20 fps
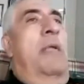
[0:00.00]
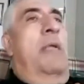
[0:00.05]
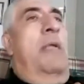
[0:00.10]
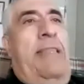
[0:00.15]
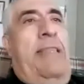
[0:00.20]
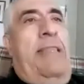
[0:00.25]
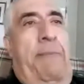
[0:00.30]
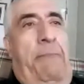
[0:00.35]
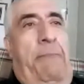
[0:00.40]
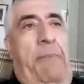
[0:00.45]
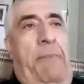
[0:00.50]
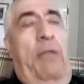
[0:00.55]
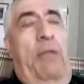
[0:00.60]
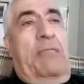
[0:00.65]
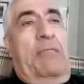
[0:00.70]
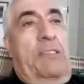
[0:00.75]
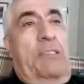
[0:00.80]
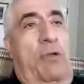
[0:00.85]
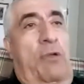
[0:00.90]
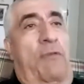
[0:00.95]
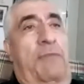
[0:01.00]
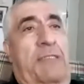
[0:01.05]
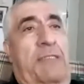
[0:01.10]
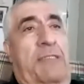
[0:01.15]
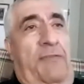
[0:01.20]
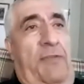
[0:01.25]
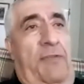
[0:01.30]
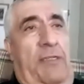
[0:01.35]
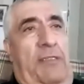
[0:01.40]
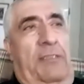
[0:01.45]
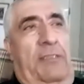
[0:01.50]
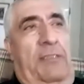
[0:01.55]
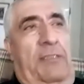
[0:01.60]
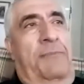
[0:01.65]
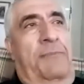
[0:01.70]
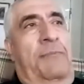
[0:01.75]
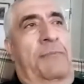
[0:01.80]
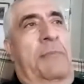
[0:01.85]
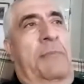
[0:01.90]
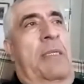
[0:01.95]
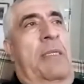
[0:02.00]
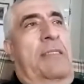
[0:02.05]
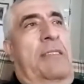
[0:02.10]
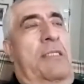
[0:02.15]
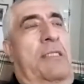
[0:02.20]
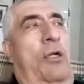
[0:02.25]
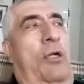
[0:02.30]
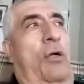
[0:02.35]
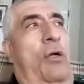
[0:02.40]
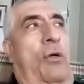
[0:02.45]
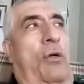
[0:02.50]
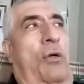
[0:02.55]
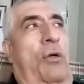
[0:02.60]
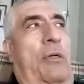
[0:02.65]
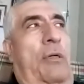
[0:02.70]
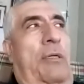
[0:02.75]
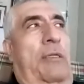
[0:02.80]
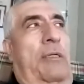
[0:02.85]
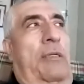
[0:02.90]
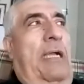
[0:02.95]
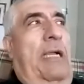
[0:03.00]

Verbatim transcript: The pain was so severe. So